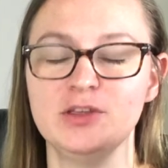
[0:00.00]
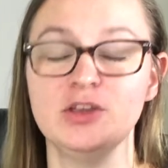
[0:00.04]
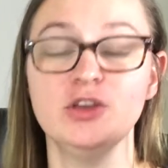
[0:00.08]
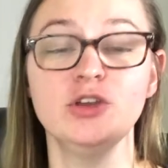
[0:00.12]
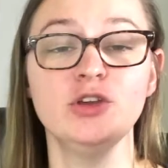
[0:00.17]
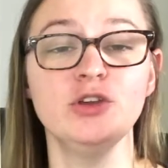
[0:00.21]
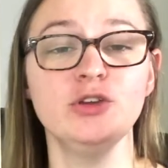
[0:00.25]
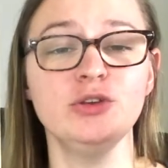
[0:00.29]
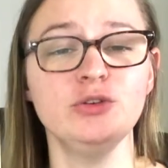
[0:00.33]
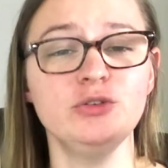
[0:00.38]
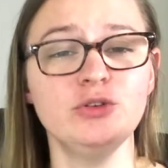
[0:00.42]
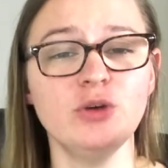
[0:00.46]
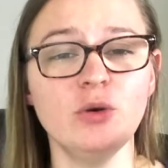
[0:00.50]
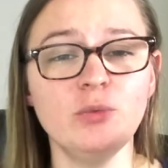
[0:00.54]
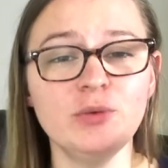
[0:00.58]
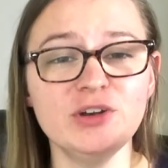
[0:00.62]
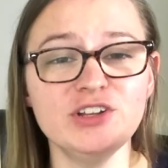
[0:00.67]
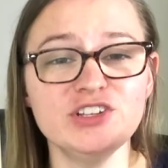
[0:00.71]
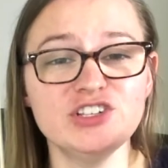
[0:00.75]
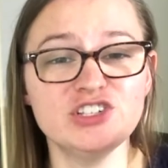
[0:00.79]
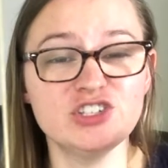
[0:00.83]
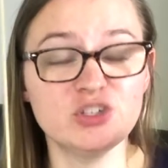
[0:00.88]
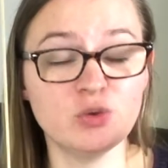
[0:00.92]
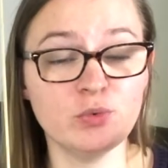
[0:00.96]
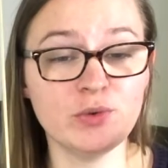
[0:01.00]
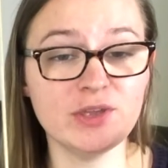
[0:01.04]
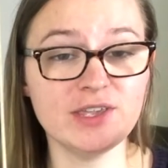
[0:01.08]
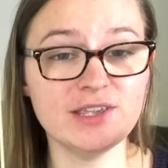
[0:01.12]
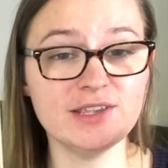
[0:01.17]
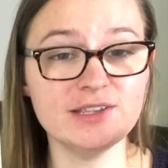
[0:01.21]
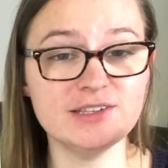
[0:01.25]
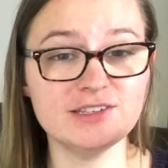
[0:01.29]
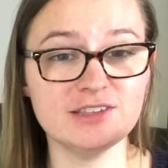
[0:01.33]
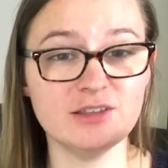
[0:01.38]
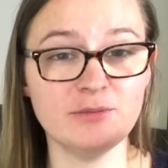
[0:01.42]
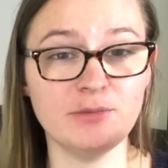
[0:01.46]
You don't want to
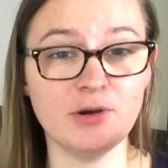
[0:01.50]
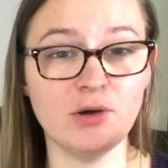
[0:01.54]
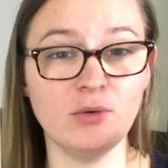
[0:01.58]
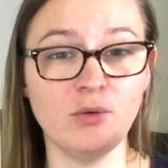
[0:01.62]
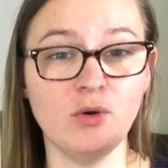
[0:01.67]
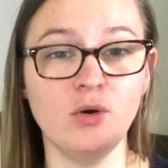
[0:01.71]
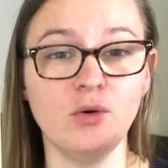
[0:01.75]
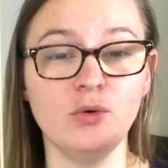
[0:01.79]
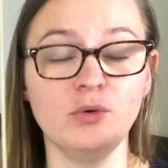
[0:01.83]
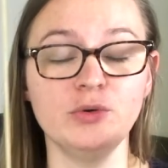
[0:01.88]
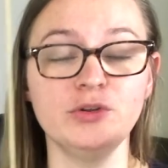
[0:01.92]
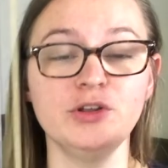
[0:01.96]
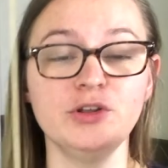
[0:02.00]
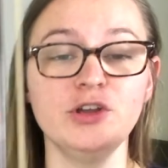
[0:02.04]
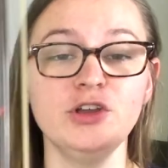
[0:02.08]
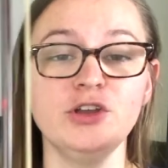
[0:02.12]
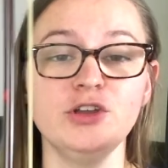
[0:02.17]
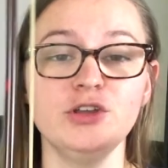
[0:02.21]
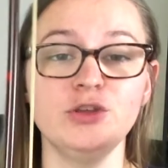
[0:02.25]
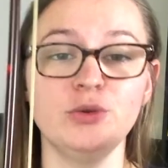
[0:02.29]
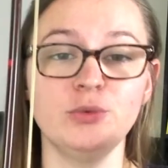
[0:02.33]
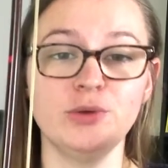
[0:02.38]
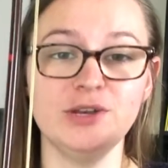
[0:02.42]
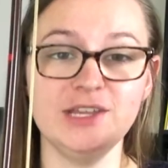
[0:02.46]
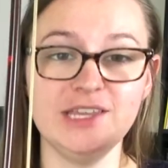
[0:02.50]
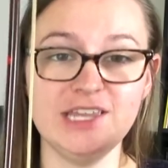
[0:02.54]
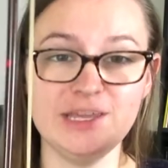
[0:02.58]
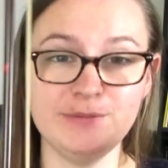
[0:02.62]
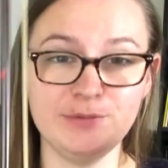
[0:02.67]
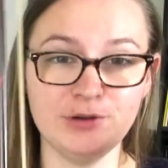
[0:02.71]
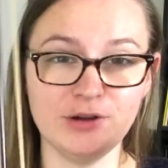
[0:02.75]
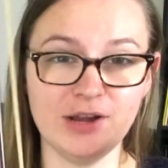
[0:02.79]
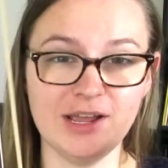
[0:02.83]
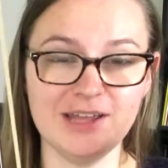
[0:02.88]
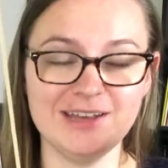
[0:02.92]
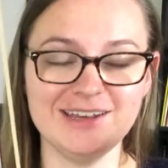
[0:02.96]
squeeze the bow hold. You want to keep your
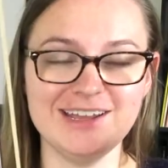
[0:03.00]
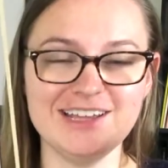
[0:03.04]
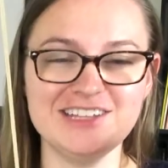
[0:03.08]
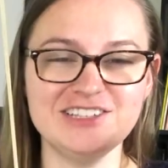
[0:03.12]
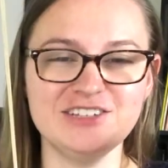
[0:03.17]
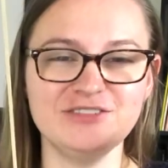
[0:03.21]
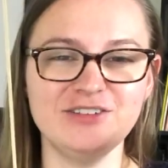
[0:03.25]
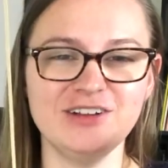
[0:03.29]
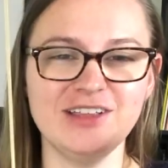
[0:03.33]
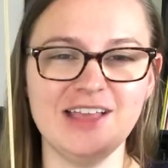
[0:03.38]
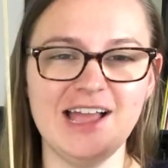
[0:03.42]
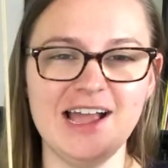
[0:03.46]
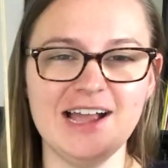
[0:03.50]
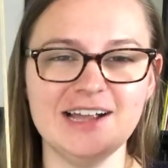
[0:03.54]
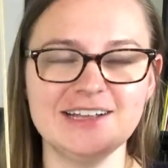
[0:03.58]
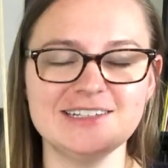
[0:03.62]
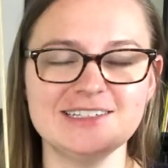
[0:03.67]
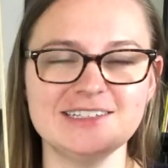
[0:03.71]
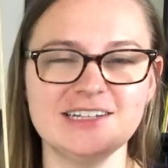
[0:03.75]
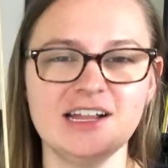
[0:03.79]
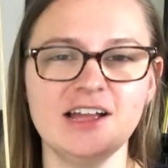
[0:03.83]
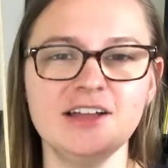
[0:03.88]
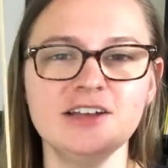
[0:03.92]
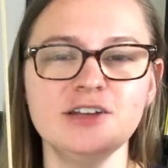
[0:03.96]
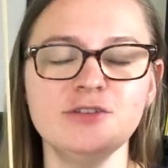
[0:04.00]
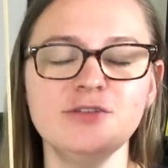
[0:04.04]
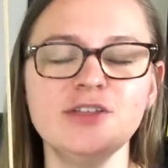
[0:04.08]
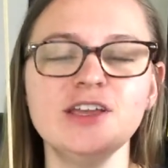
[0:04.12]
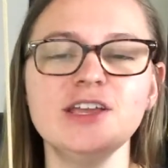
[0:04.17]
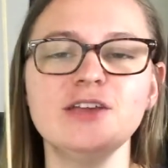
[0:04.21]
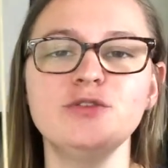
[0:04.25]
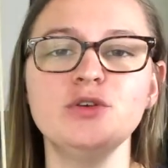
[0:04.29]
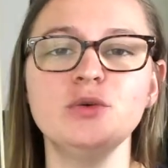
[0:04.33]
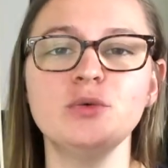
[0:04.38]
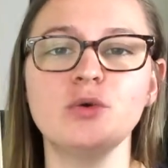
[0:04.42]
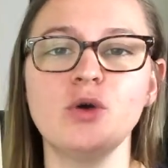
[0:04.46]
hand nice and relaxed, kind of like
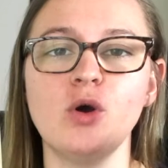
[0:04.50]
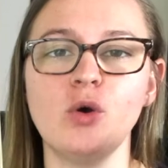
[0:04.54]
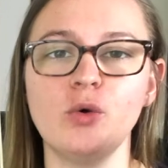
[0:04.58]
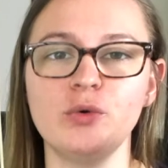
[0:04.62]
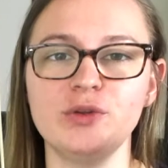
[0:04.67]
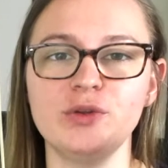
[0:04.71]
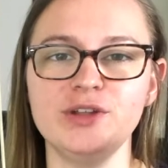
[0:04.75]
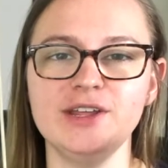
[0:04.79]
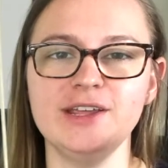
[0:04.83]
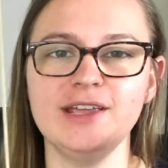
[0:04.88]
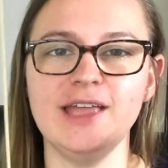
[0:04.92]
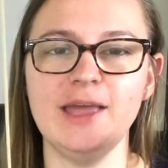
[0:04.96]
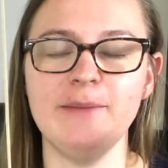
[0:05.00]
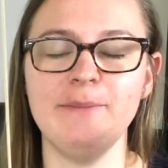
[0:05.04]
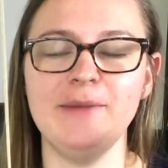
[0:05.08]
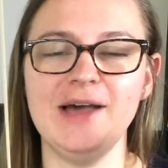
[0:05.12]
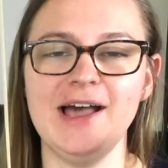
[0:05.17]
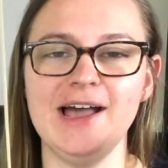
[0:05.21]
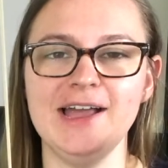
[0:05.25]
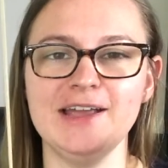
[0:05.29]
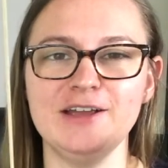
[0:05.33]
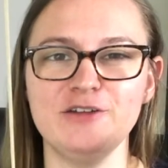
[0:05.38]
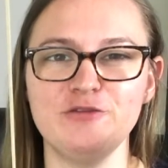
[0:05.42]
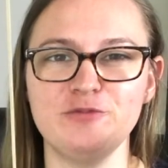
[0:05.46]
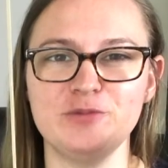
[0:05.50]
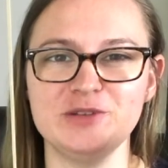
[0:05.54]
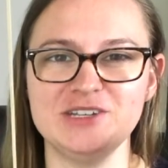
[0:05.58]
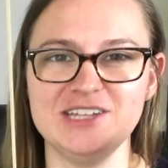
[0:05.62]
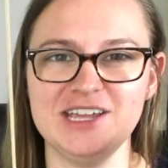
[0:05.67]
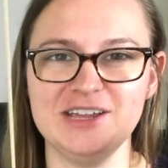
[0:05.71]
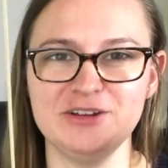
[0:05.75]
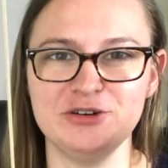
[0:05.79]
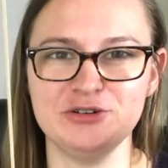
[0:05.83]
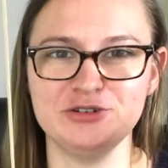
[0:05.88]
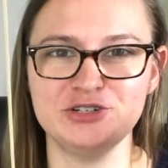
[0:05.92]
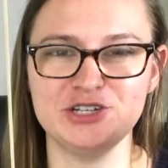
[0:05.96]
if you were holding a bag of
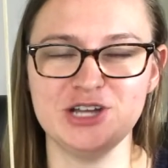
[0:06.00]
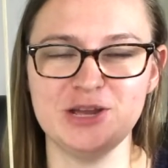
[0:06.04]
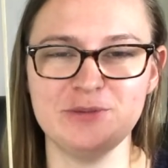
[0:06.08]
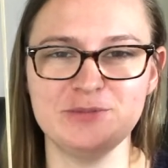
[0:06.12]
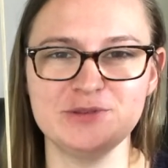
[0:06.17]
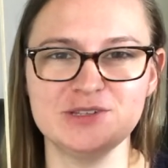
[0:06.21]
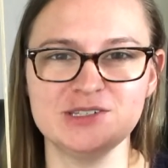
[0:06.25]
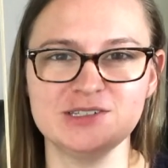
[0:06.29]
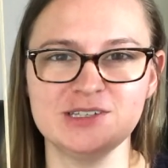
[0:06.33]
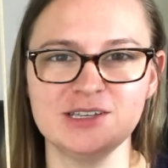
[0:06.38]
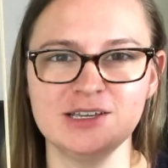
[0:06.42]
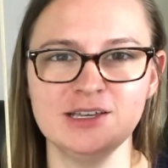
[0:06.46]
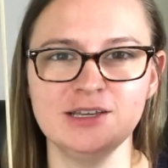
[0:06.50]
potato chips.